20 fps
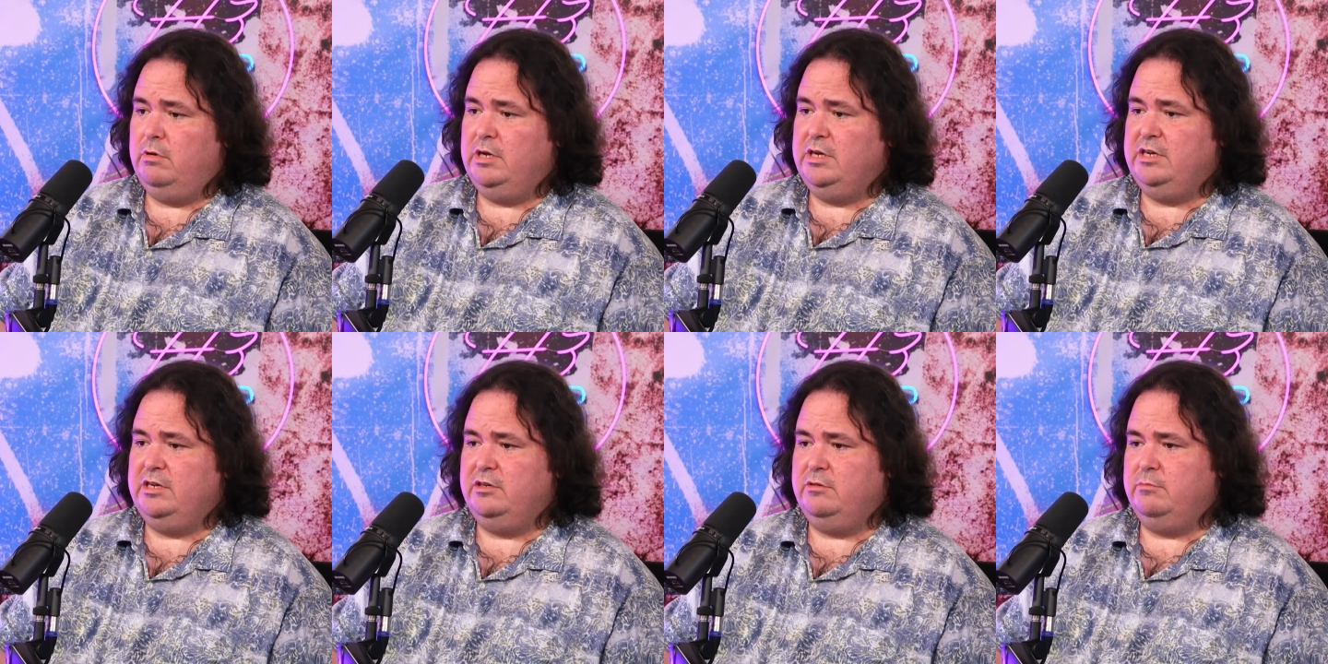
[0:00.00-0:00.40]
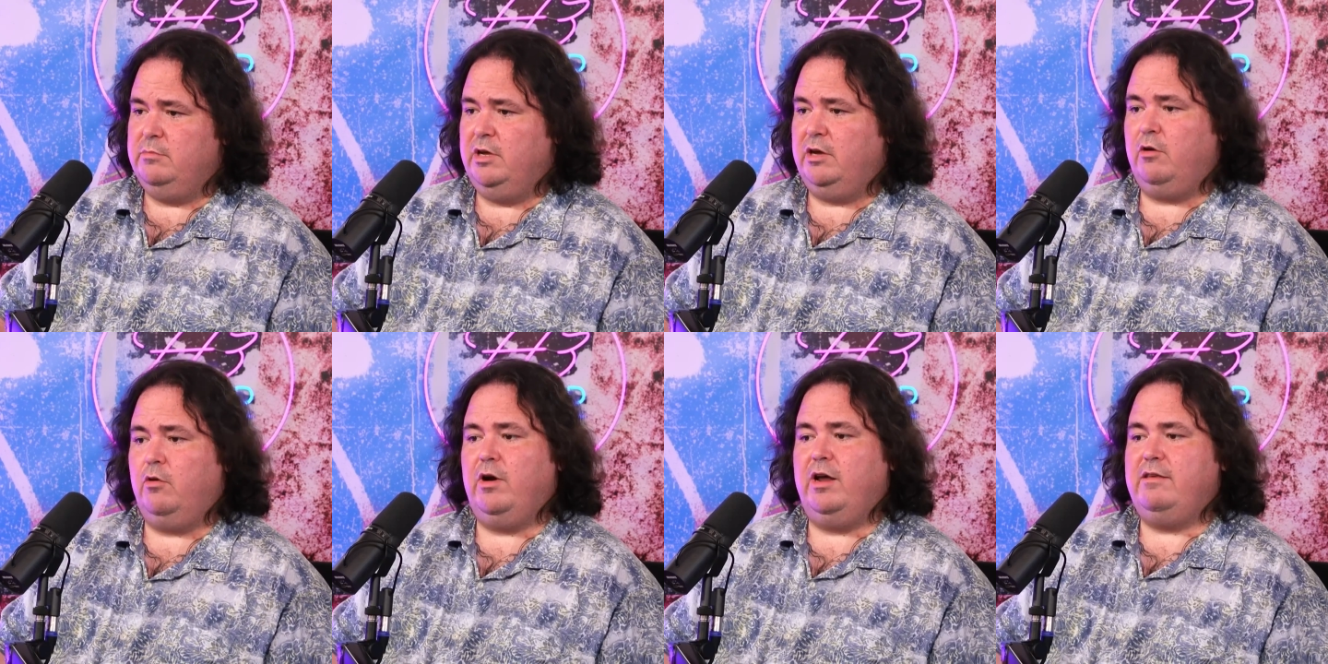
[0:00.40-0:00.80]
to build
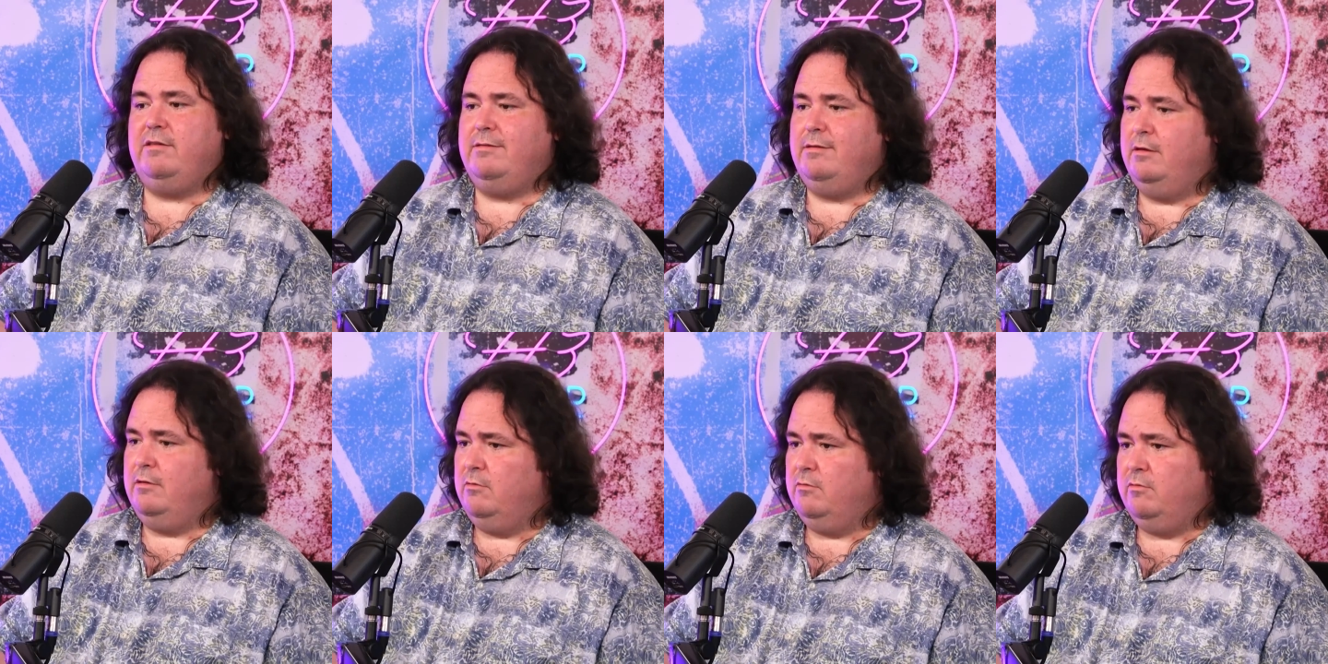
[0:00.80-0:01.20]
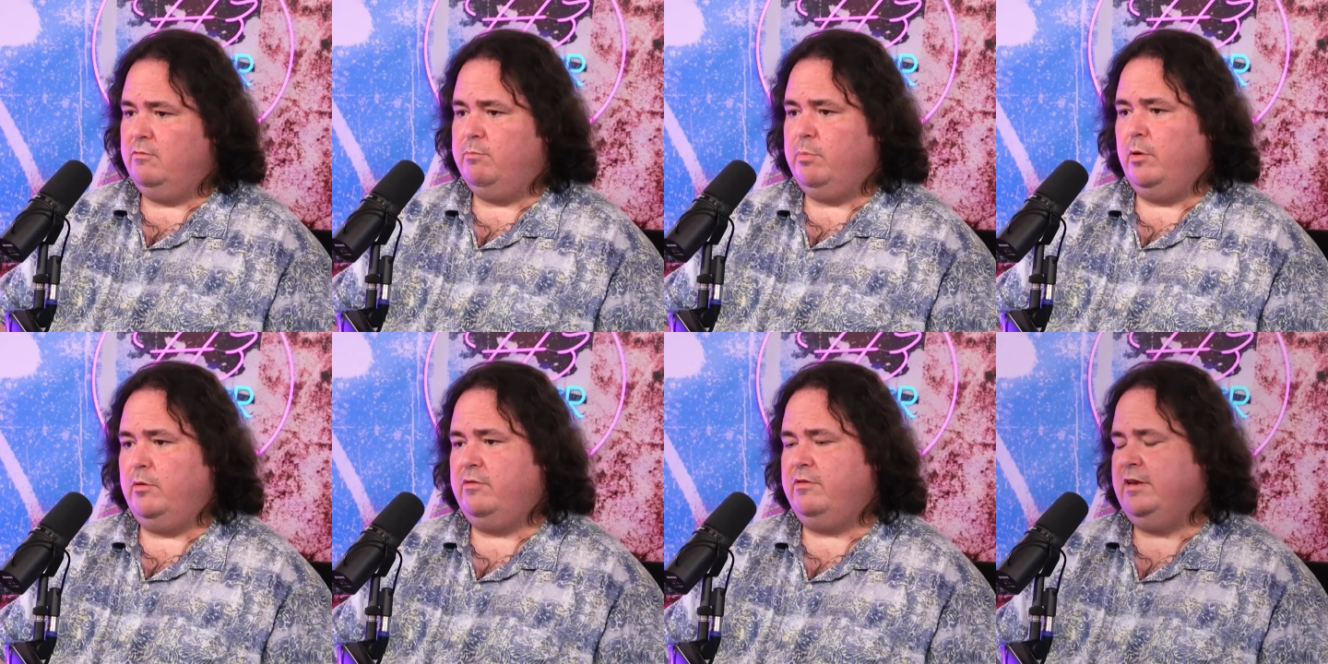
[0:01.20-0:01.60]
the conversation
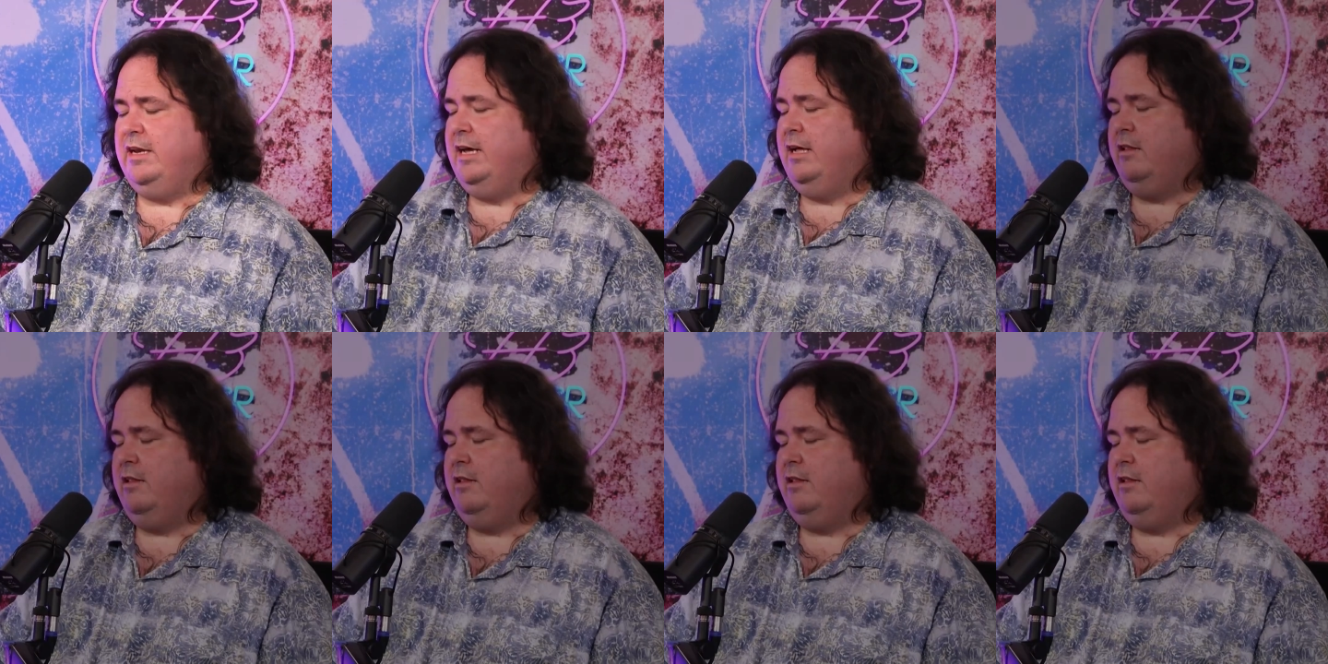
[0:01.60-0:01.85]
engine.